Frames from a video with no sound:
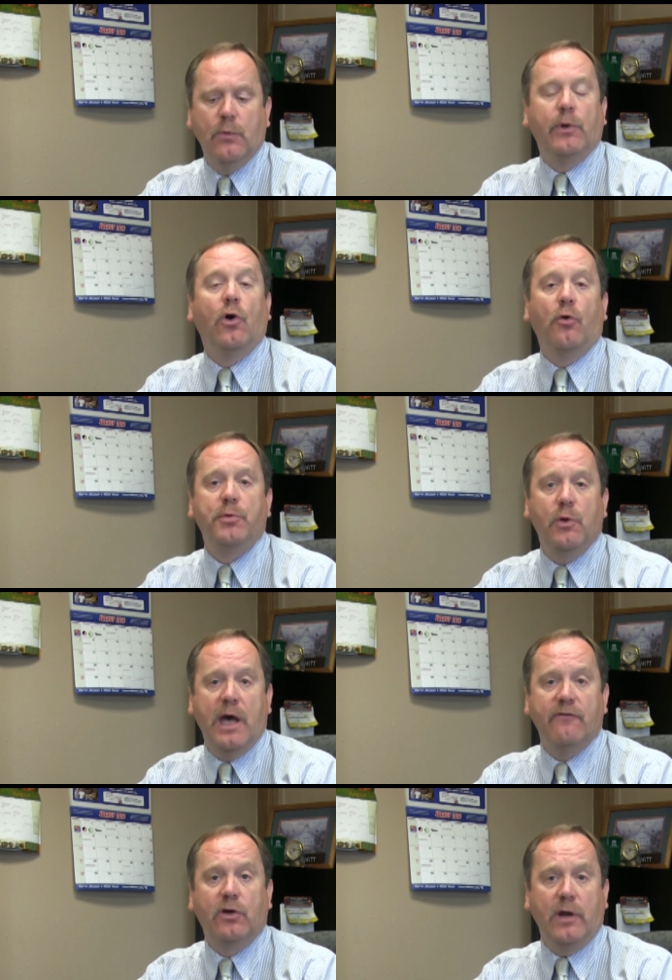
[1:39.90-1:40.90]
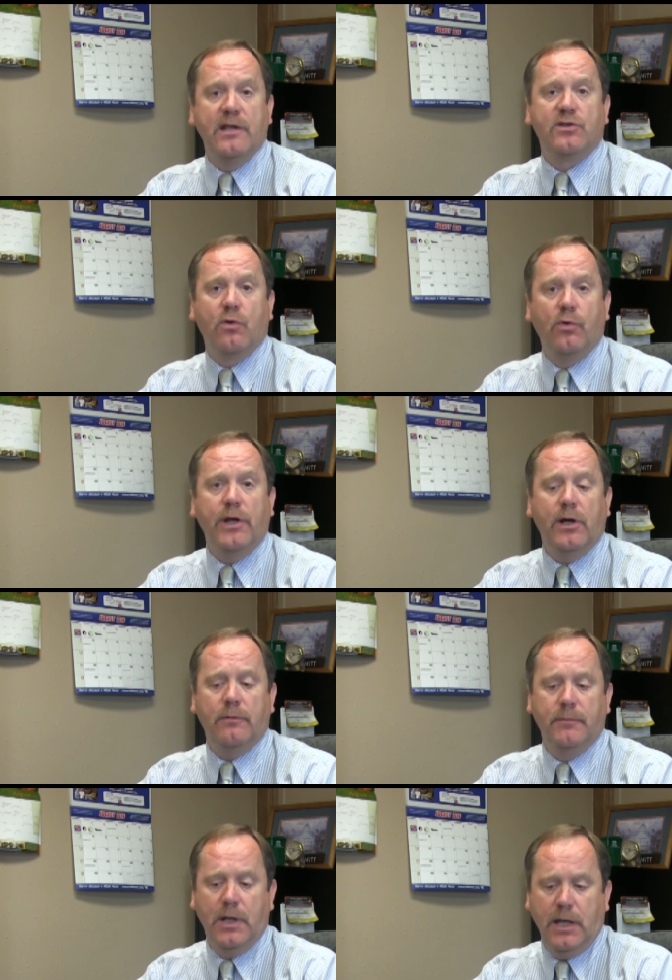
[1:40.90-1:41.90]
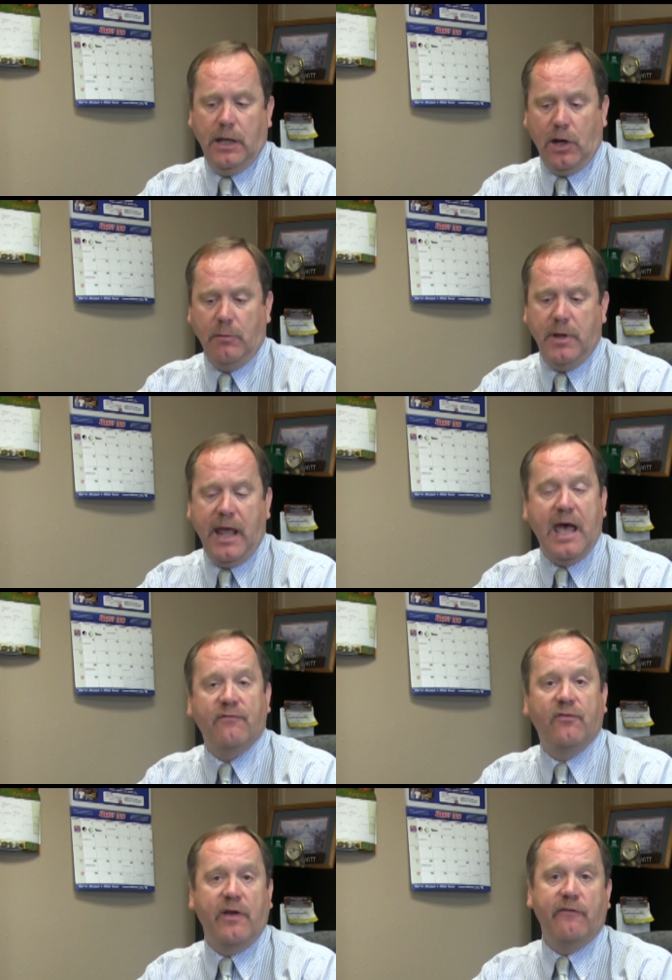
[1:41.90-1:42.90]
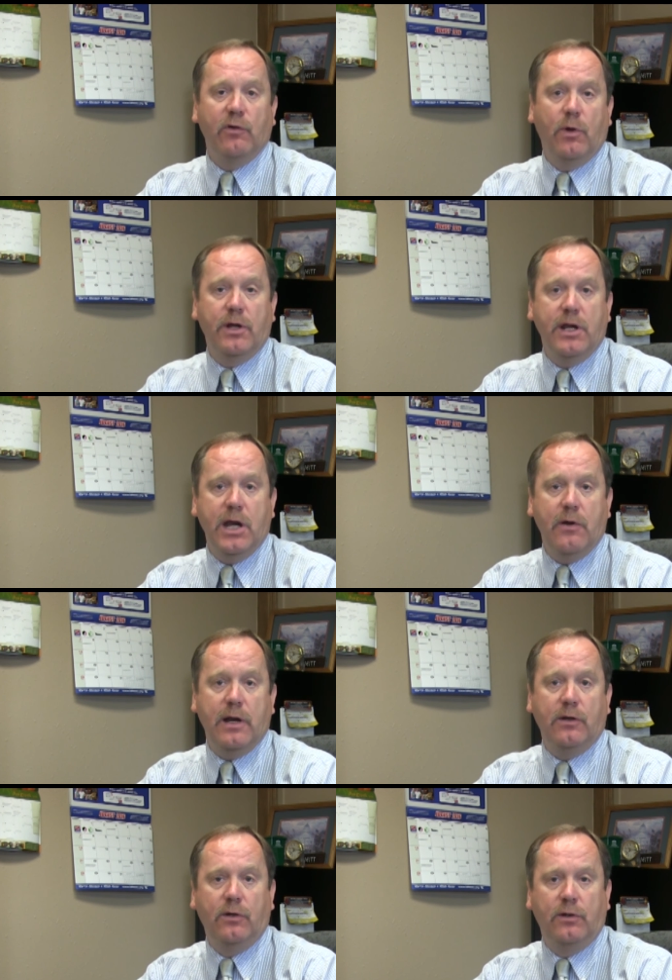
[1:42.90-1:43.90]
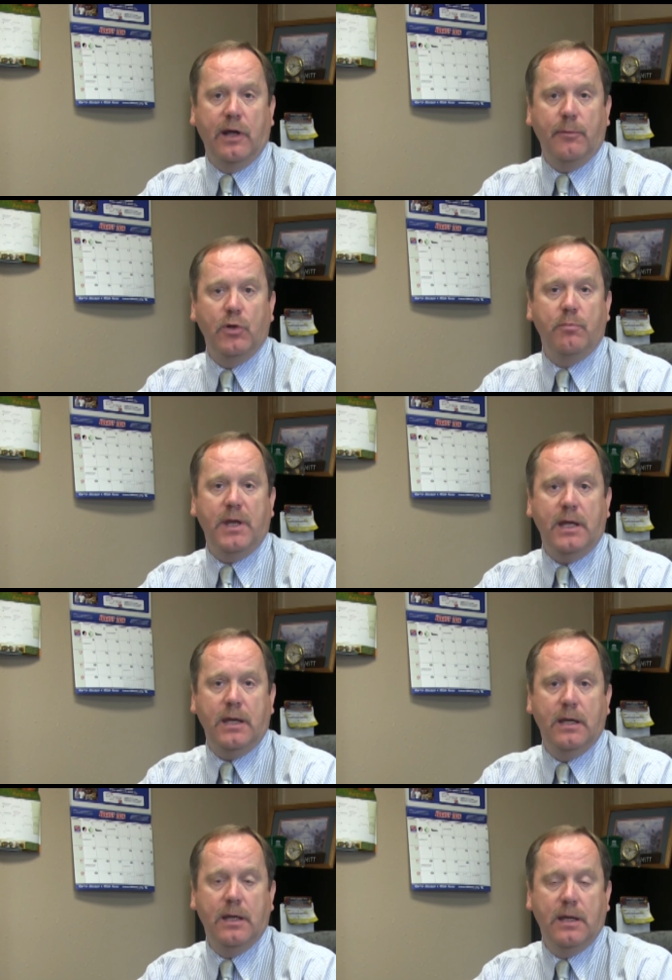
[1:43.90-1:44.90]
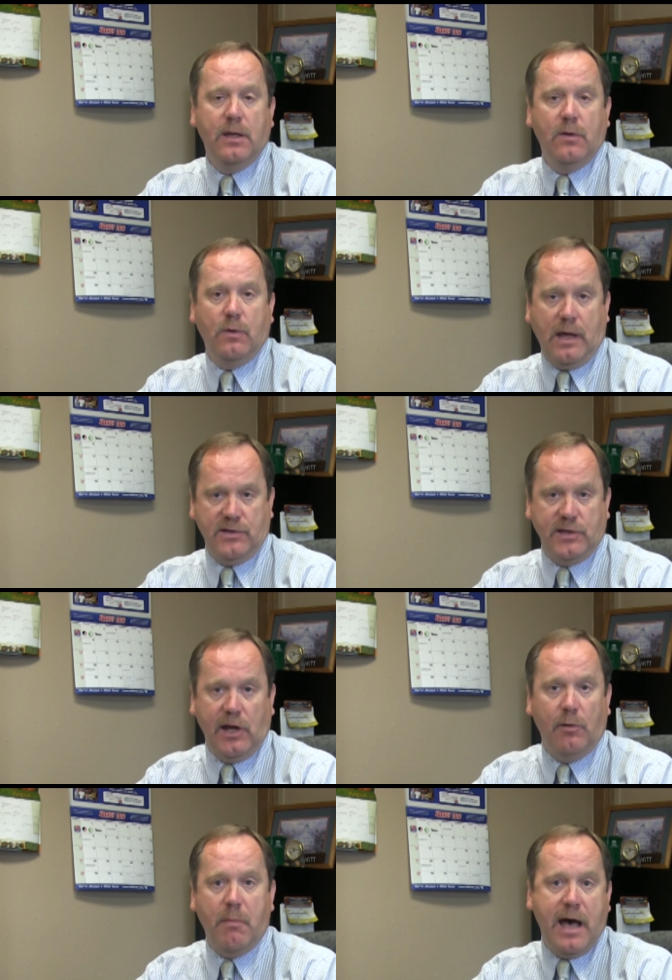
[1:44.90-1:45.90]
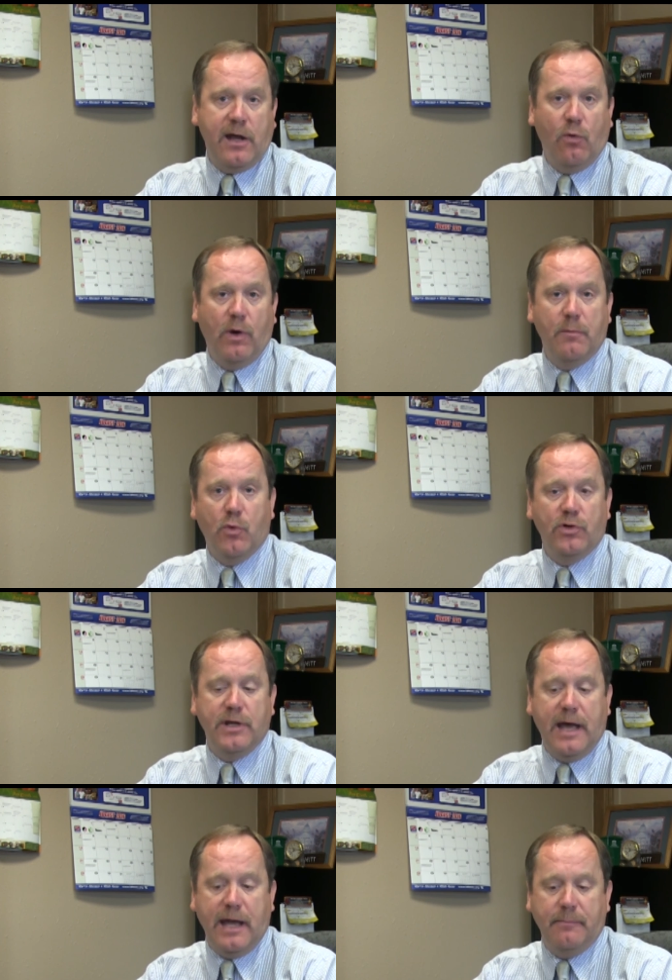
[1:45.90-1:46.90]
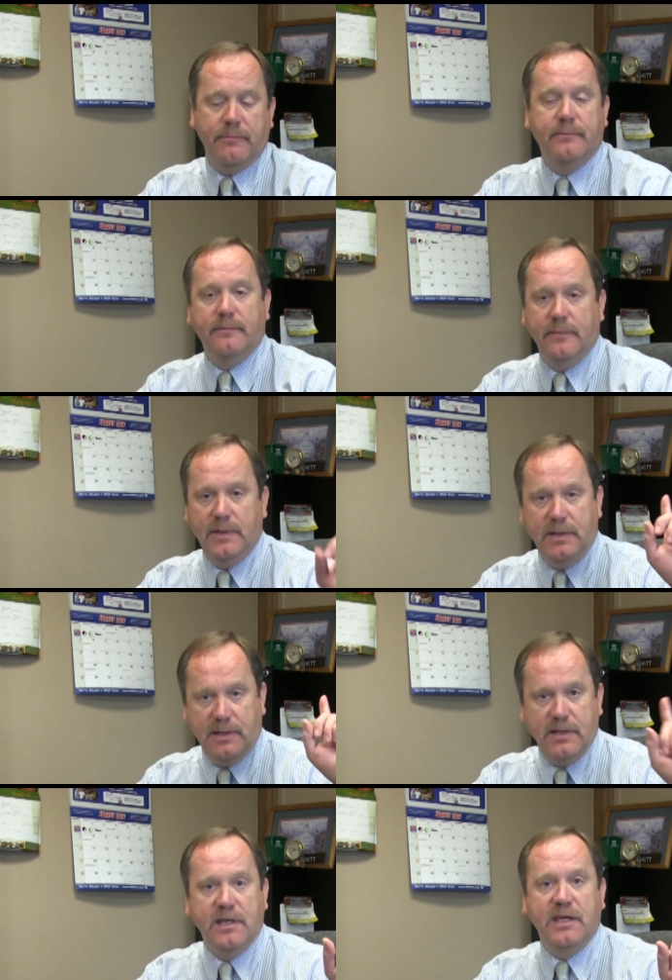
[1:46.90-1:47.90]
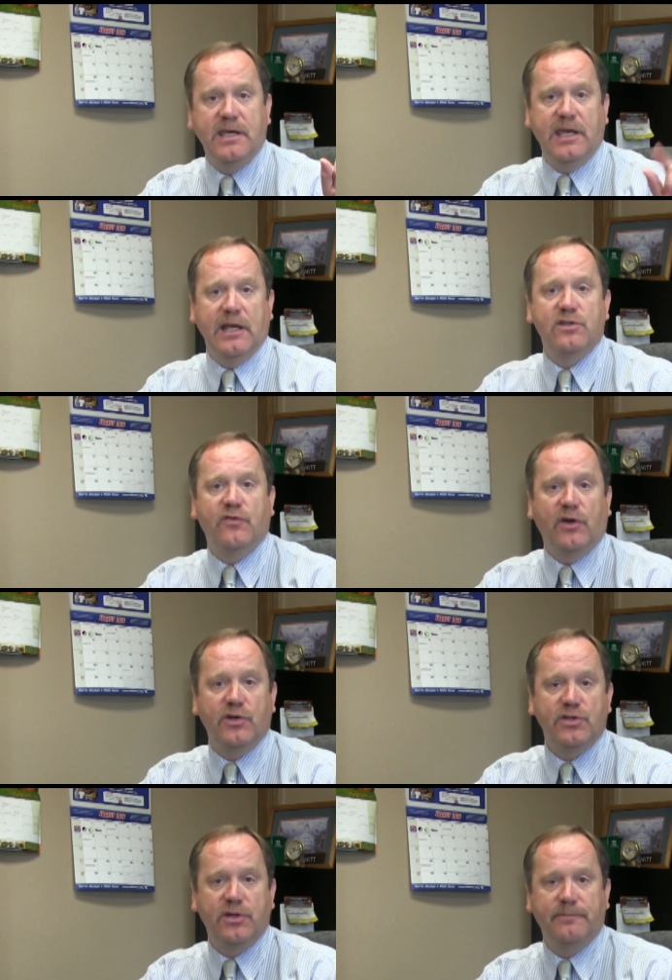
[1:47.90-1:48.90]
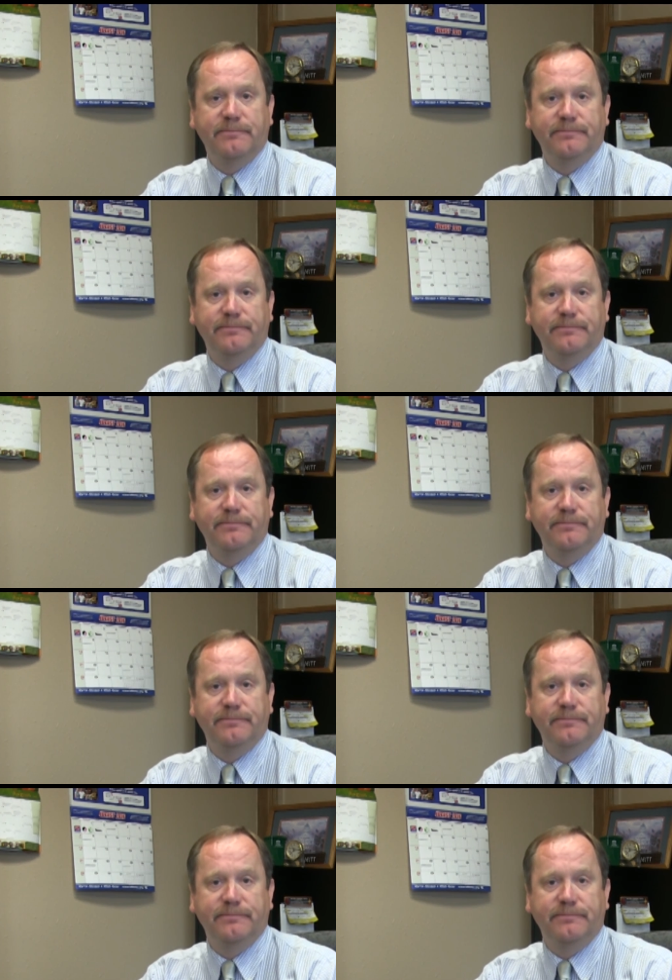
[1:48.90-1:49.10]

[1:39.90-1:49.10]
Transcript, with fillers: We hope you have a great school year, and on behalf of everyone here at WB, I'll say our motto one more time, kids first.